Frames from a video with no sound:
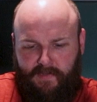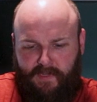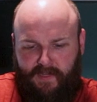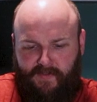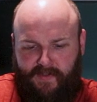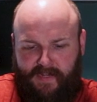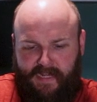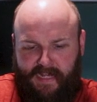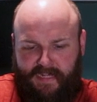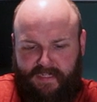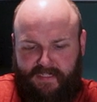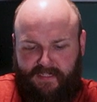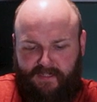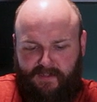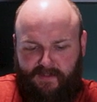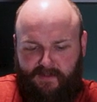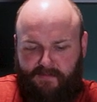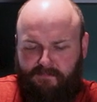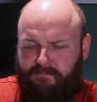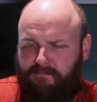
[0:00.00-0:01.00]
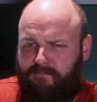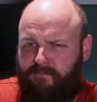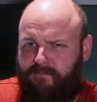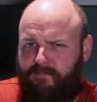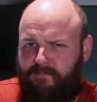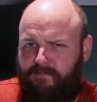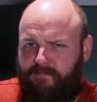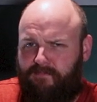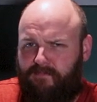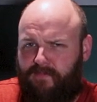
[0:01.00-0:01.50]
if it has
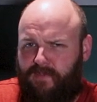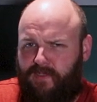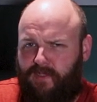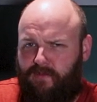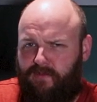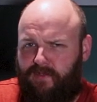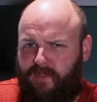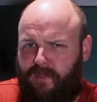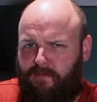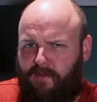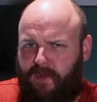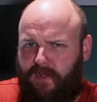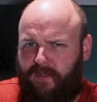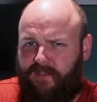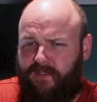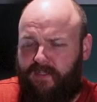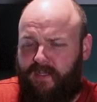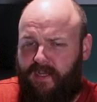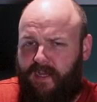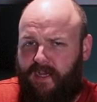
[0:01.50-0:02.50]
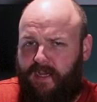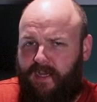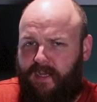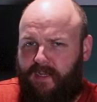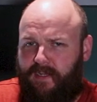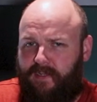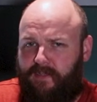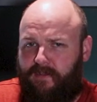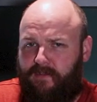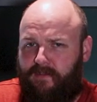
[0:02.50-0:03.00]
toasted malts
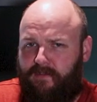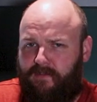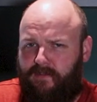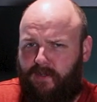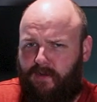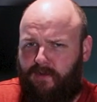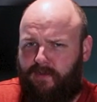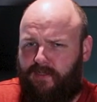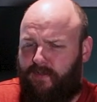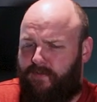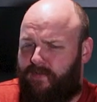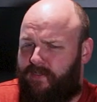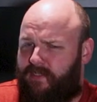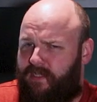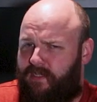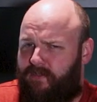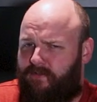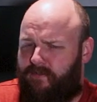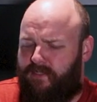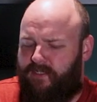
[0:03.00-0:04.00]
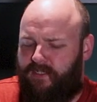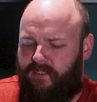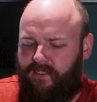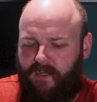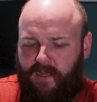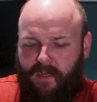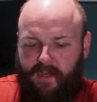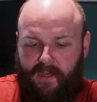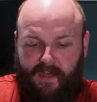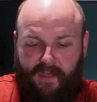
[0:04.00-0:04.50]
and notes of
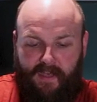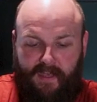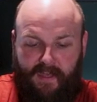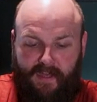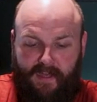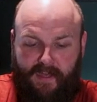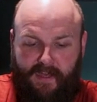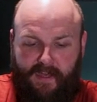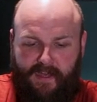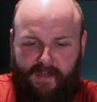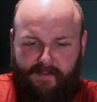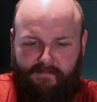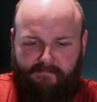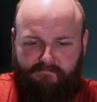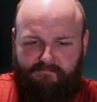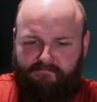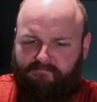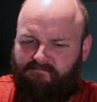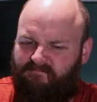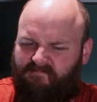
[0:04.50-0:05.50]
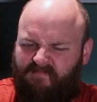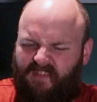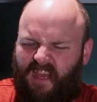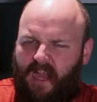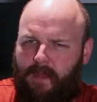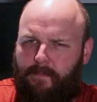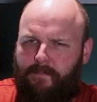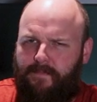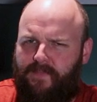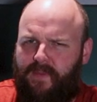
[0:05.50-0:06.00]
citrus, uh,
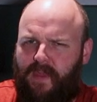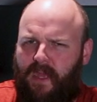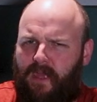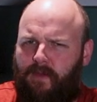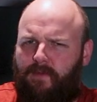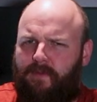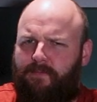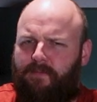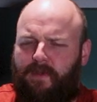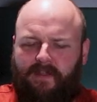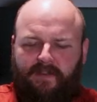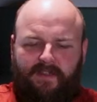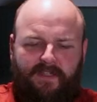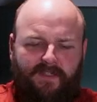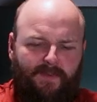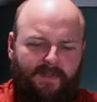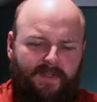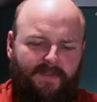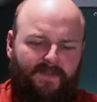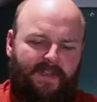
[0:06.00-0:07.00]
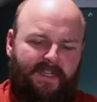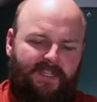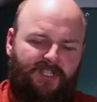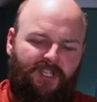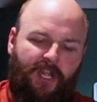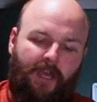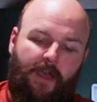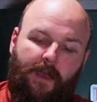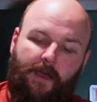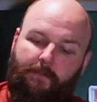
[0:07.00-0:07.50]
yeah, I would pair this with
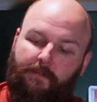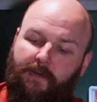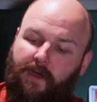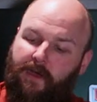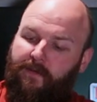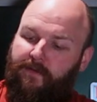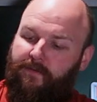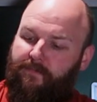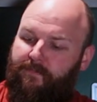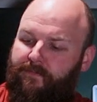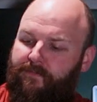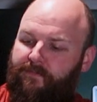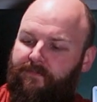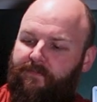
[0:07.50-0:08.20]
fish. But